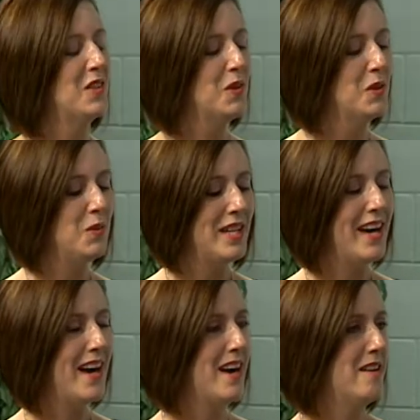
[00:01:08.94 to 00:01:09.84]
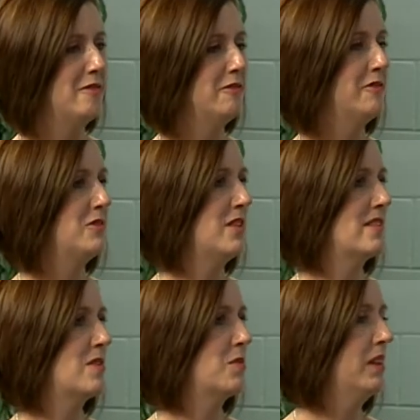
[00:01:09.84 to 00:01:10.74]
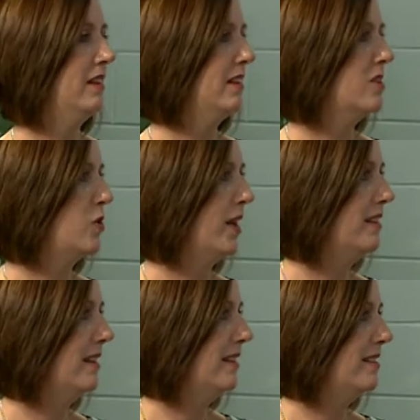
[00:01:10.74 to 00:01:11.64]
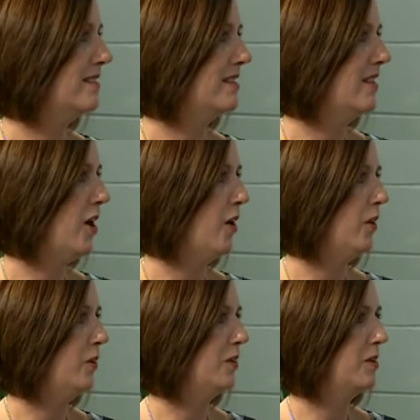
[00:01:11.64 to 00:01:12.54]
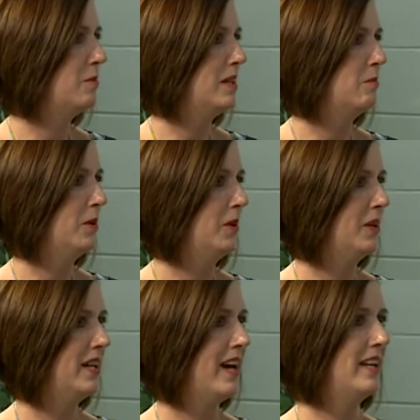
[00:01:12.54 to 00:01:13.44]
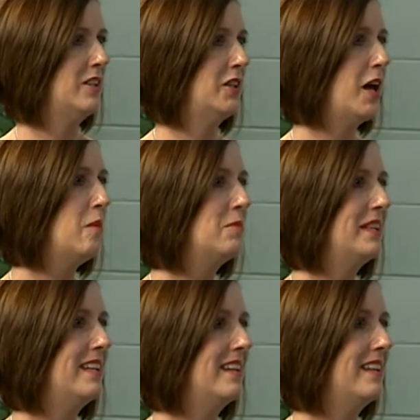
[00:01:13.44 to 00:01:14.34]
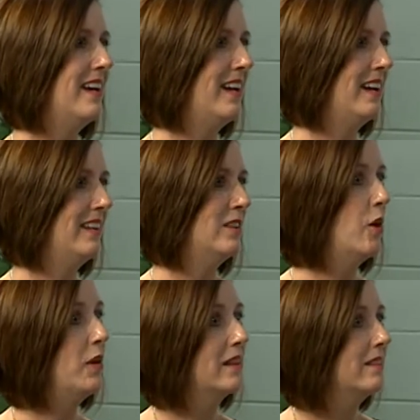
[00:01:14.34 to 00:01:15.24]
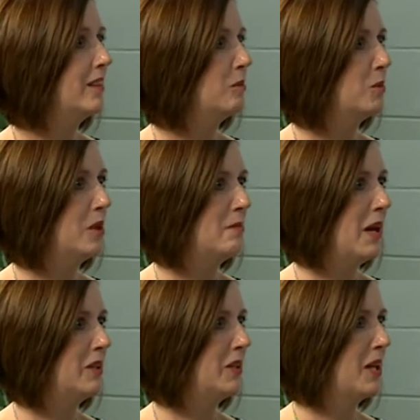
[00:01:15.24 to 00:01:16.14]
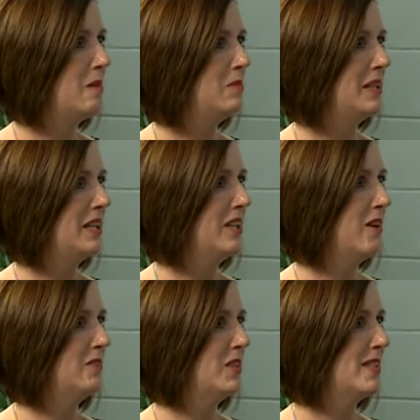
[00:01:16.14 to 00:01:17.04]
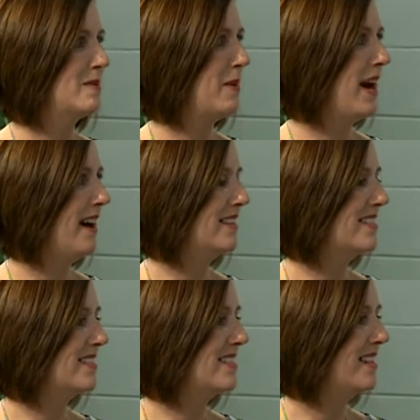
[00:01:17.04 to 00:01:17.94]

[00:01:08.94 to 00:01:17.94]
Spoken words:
we have just really enjoyed getting to know the people at your company and knowing a little more about your company over this past